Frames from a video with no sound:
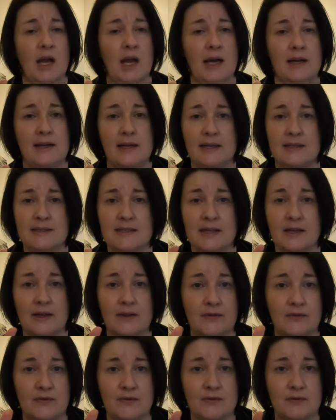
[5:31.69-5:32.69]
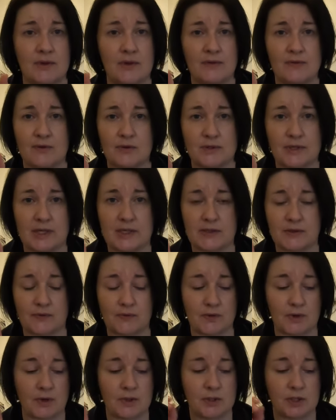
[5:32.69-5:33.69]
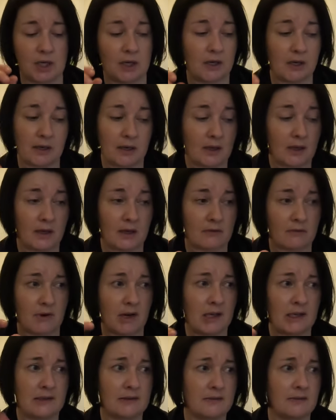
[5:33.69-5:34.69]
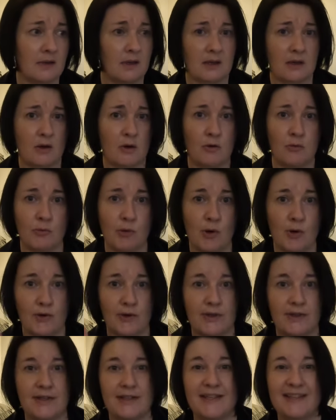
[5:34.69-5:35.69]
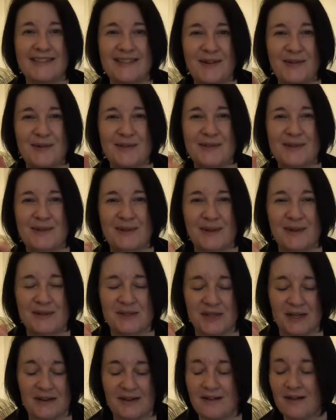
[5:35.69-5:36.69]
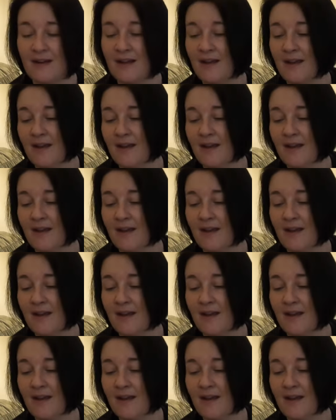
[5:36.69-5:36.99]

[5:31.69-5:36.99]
and had to have 3 or 4 days off crocheting, and I read like a whole book because I wasn't crocheting.